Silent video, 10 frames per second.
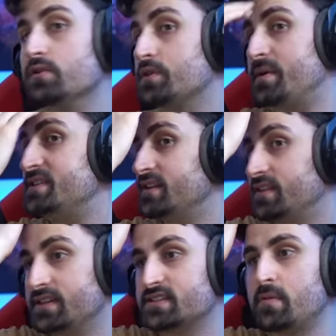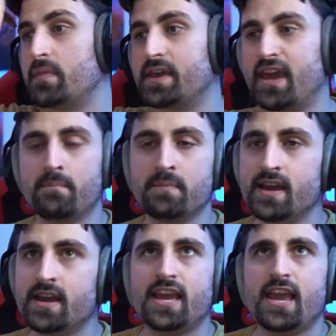the basic things about the game
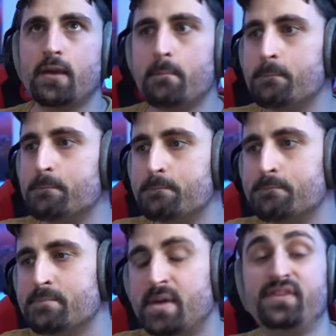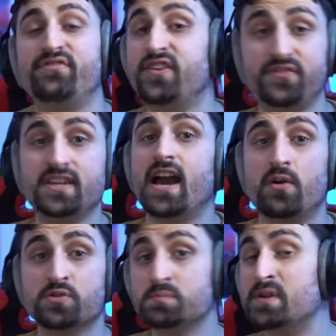in maybe 50
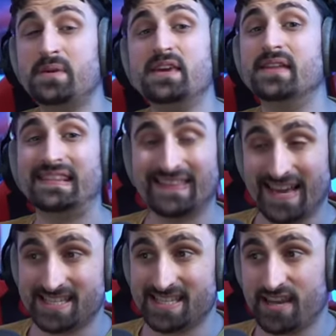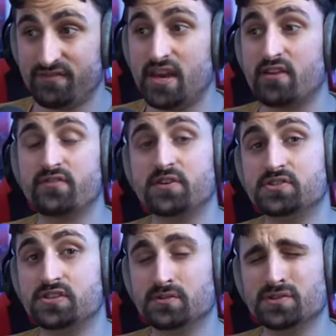hours, maybe even less if they are very
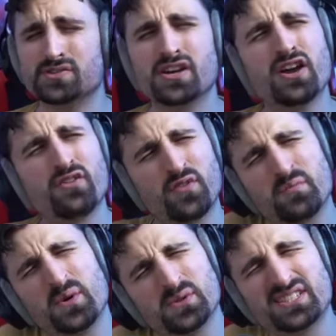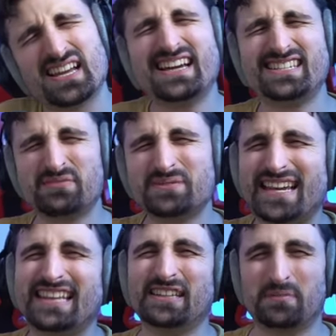serious. For both sides, it would
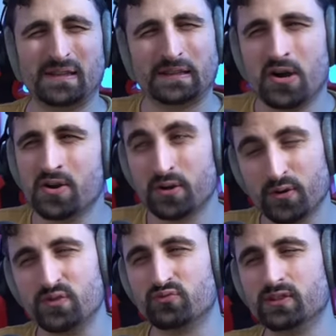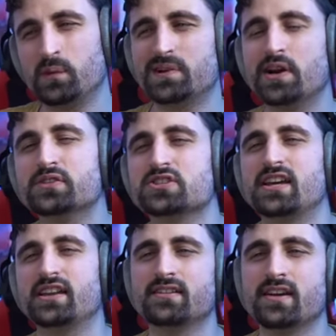take a little bit longer. If you really want to
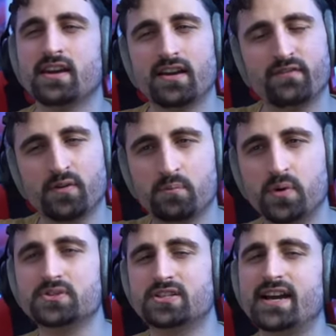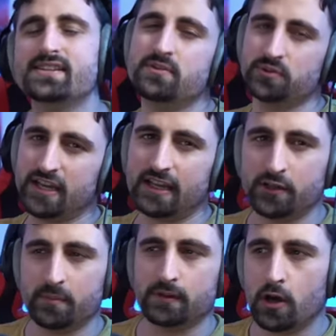understand it from both sides, it will take a
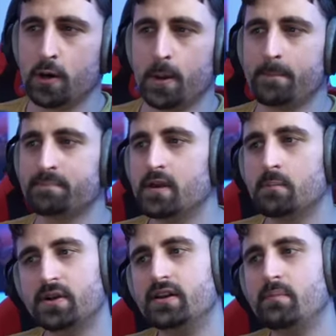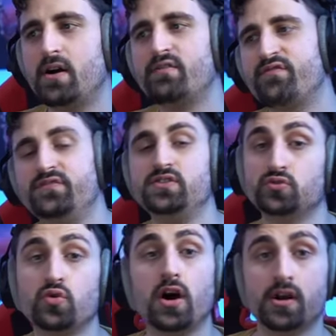little bit longer. But in about 50
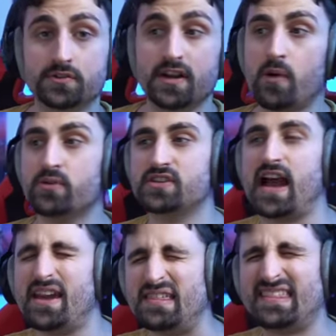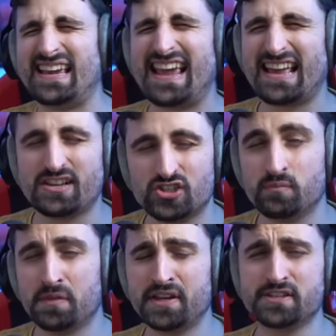to 100 hours, I think uh,
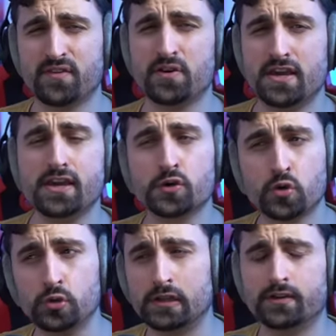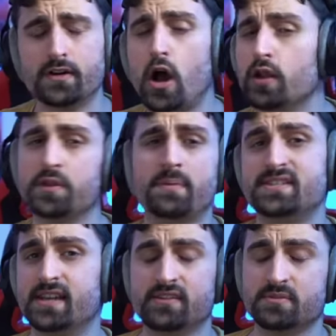someone that is very eager could learn all the
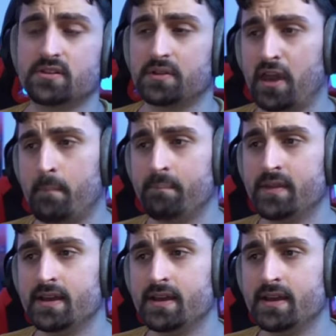basic elements of the game.